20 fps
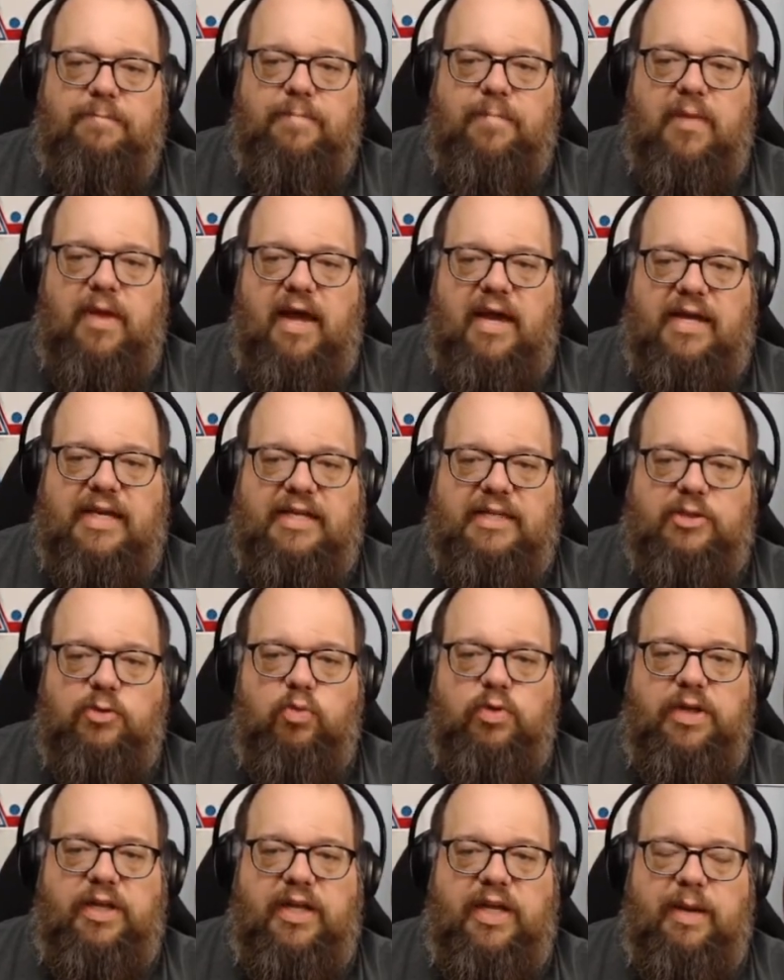it's
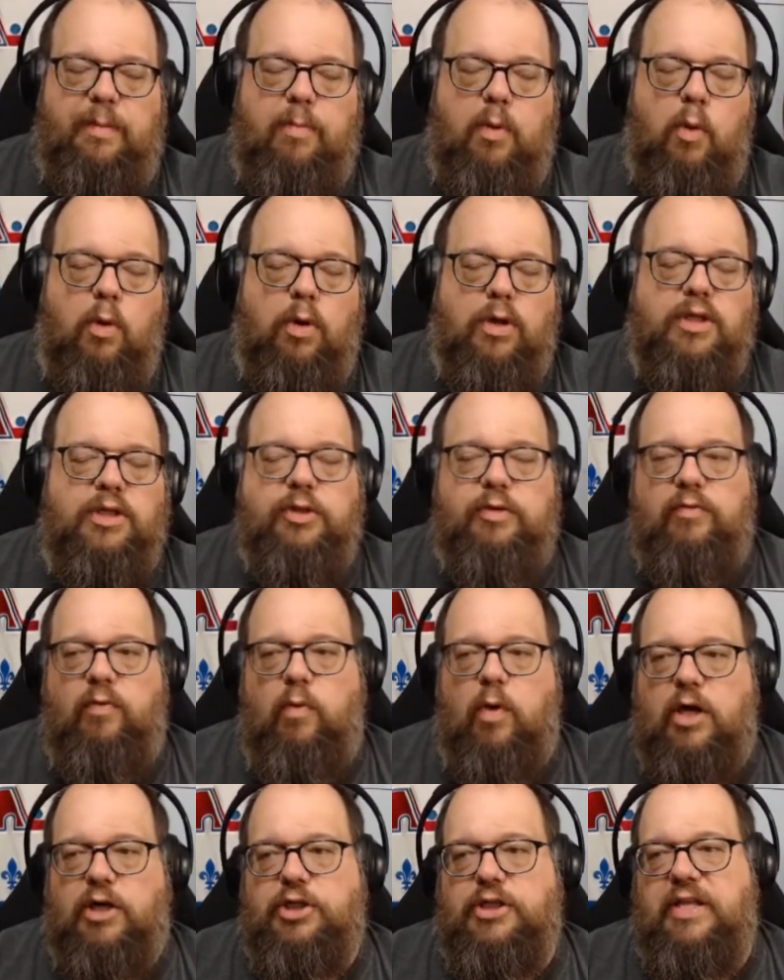really important to have
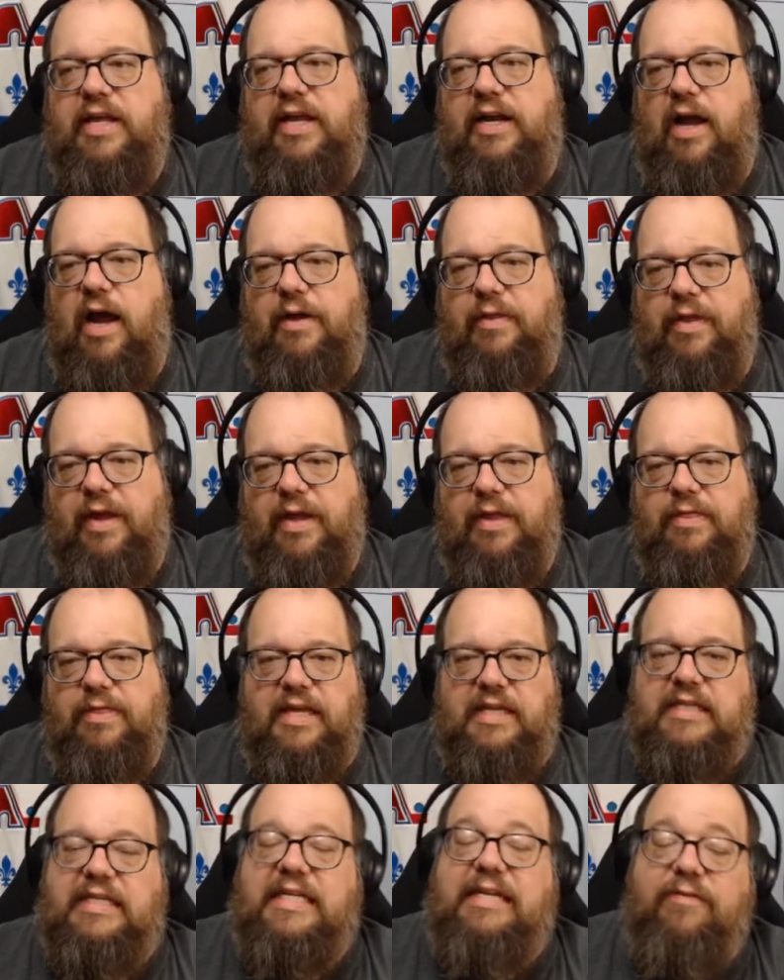watched in that highlight
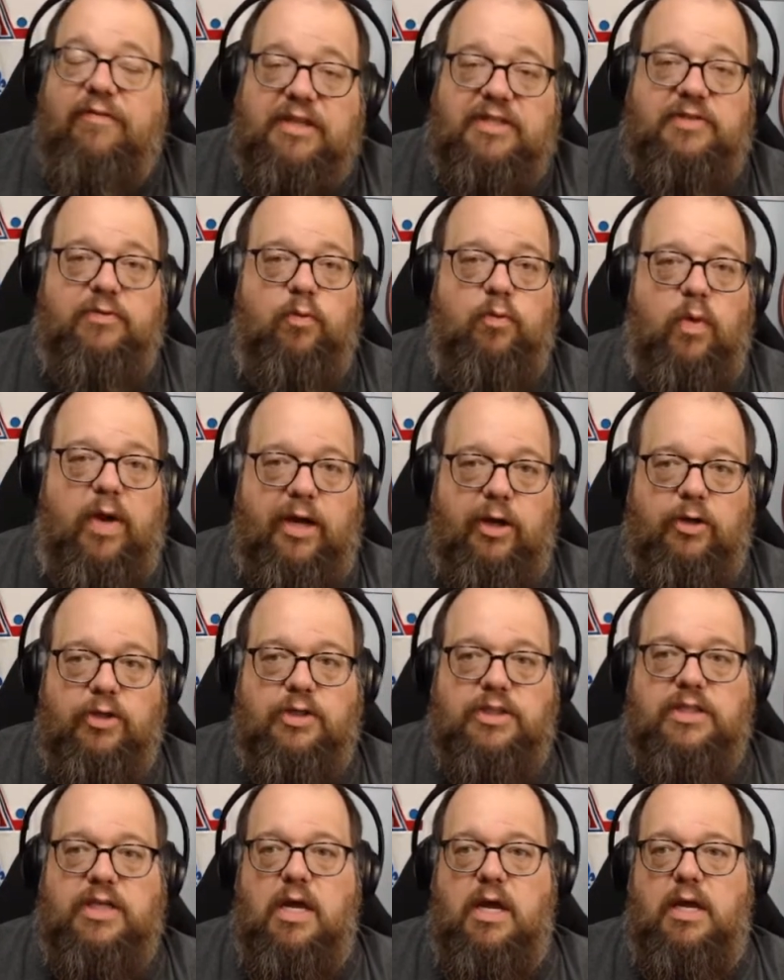the defensive
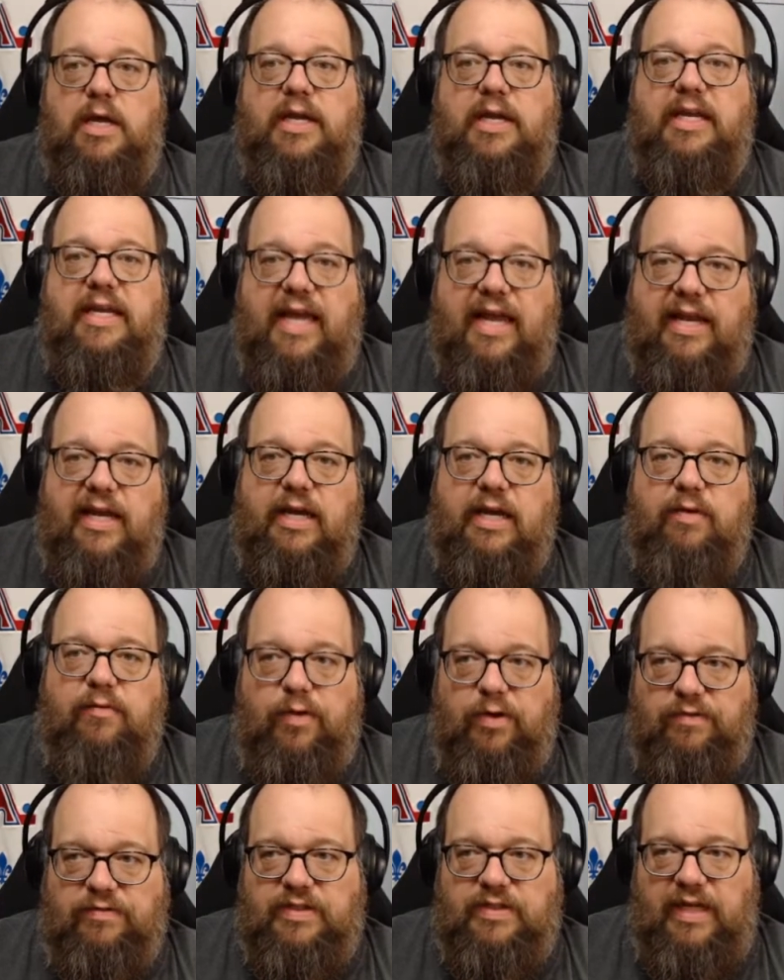wingers getting
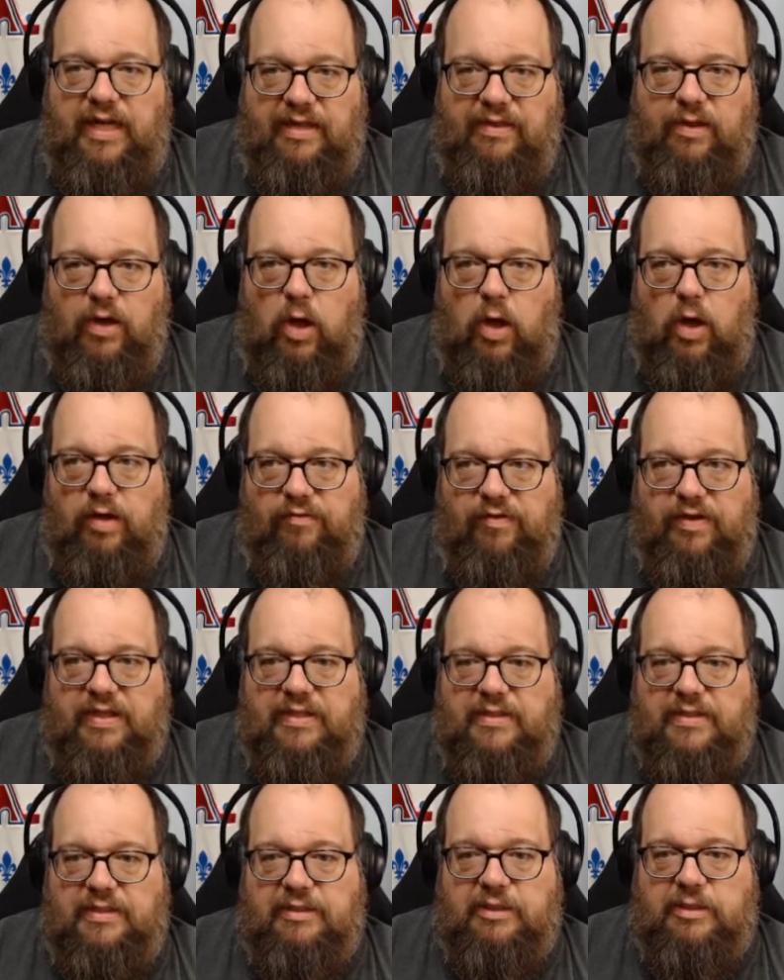involved in the
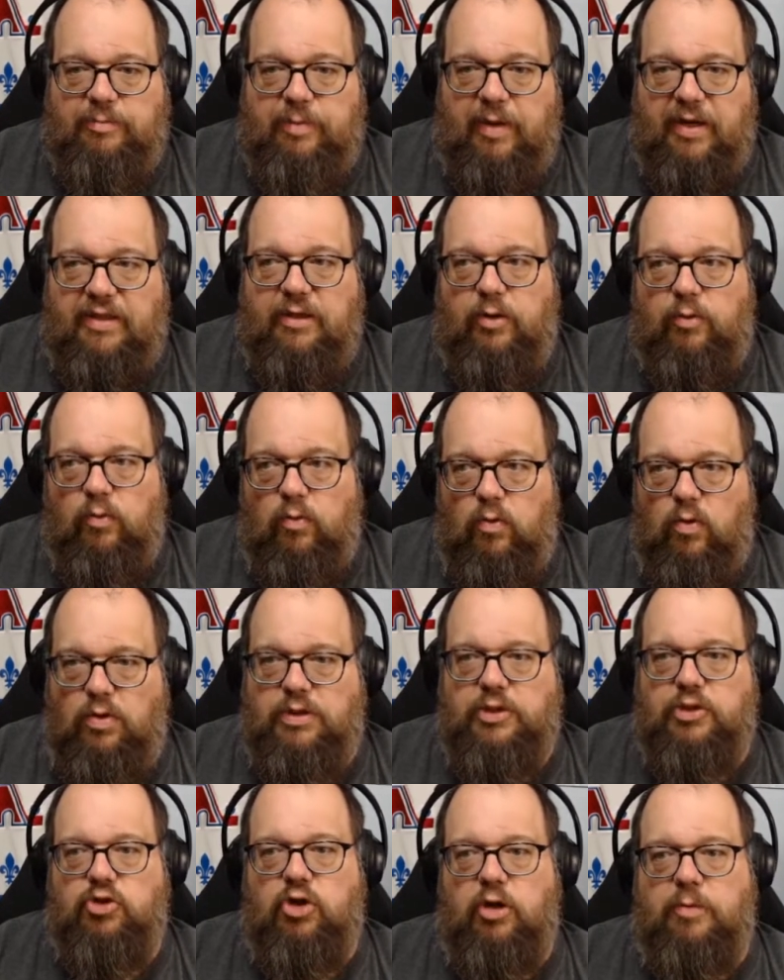offense despite their role
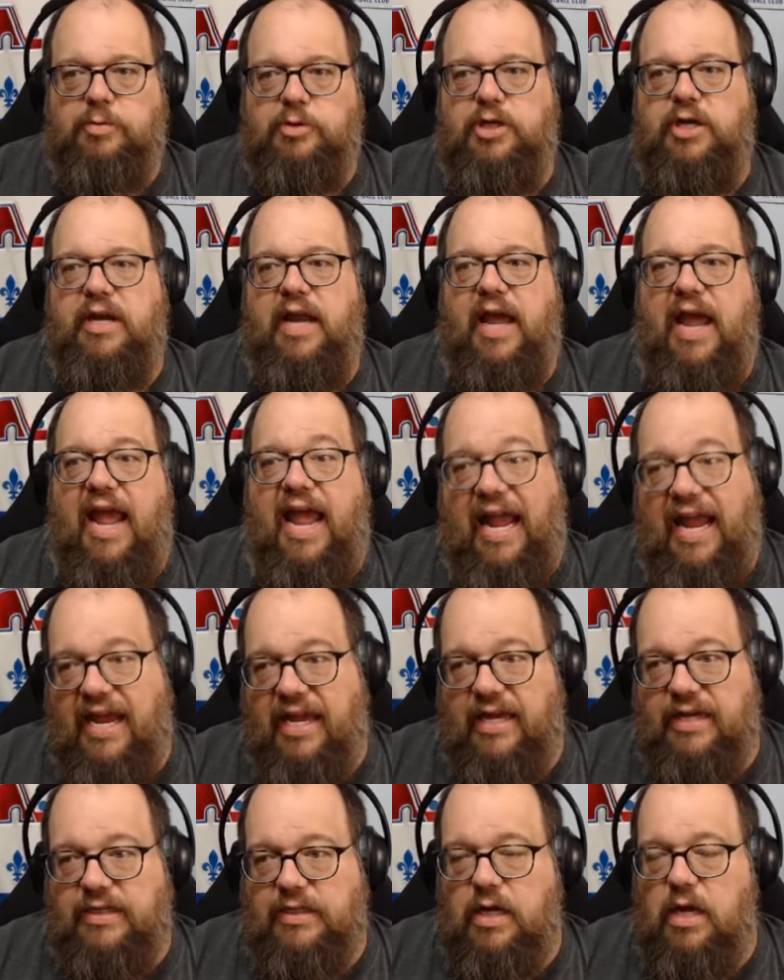description,
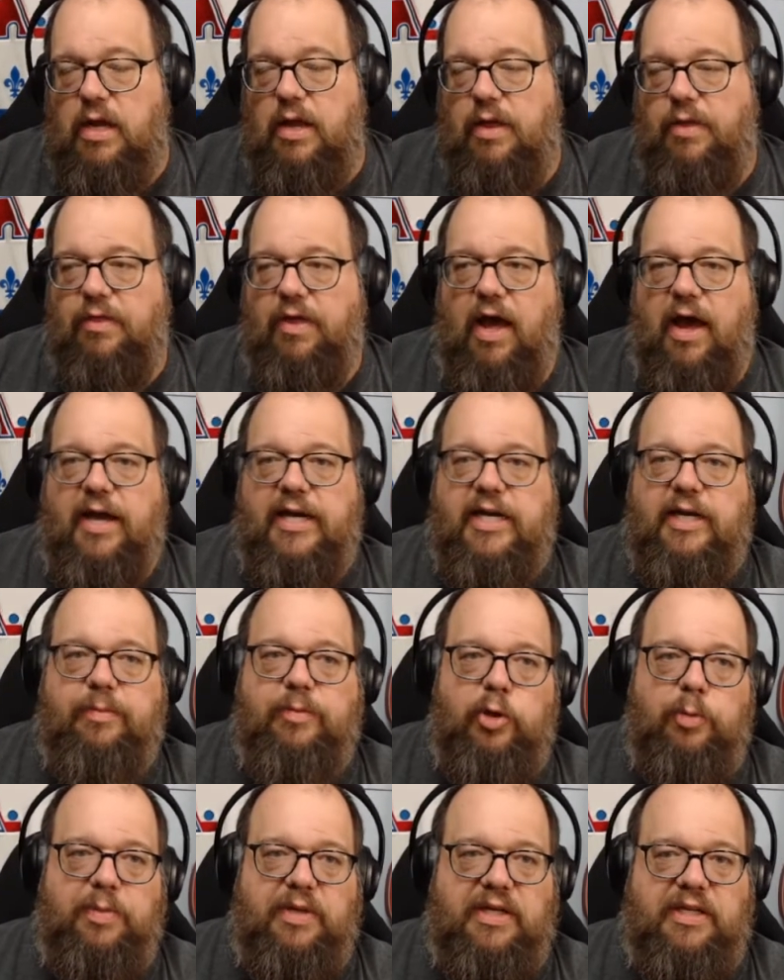and the
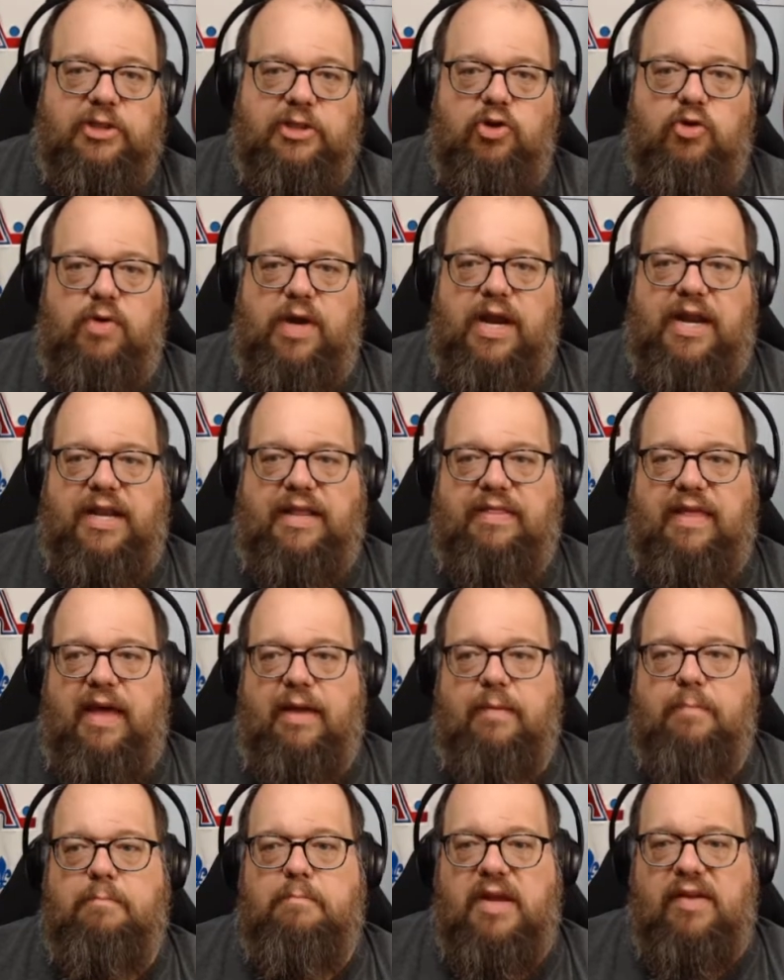IWBs creating
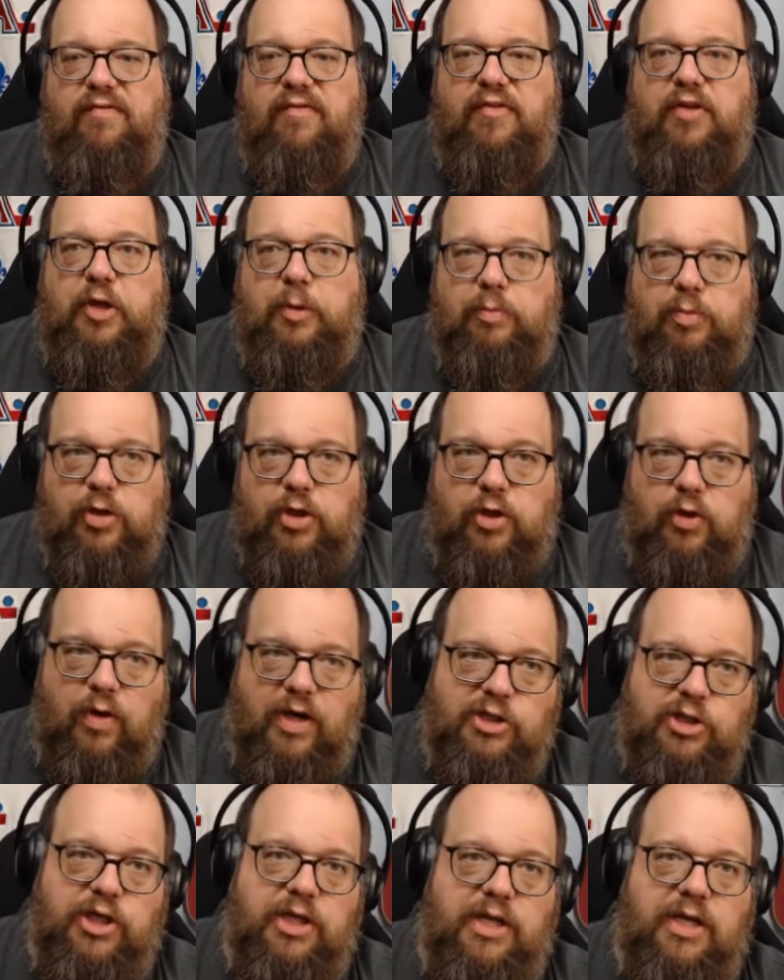that midfield
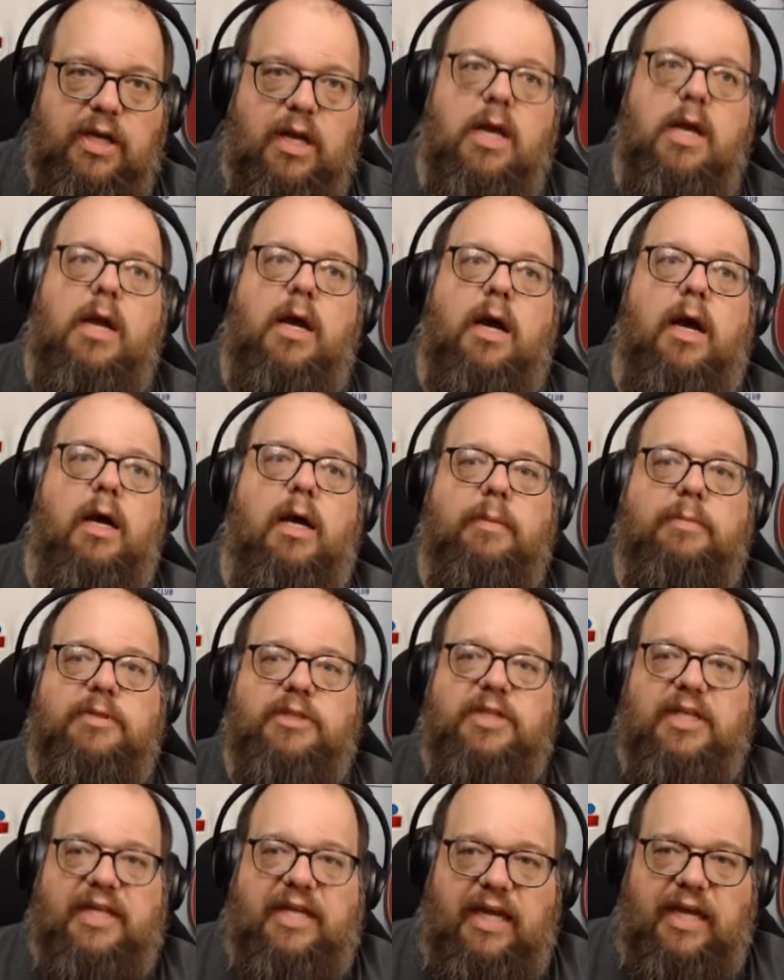progression
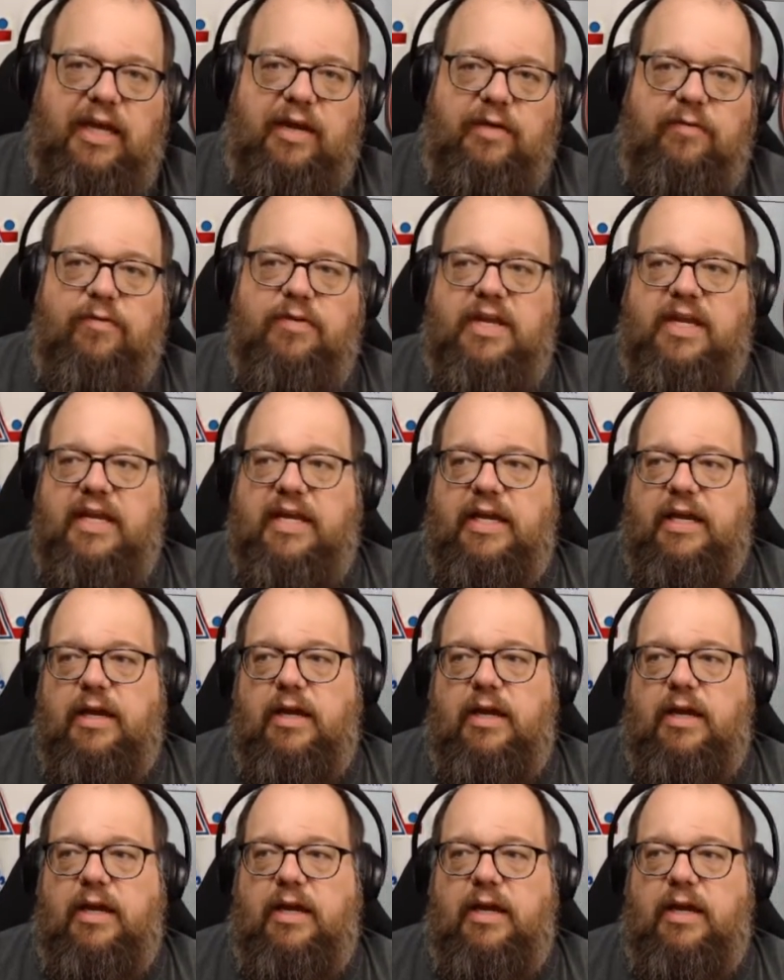to give the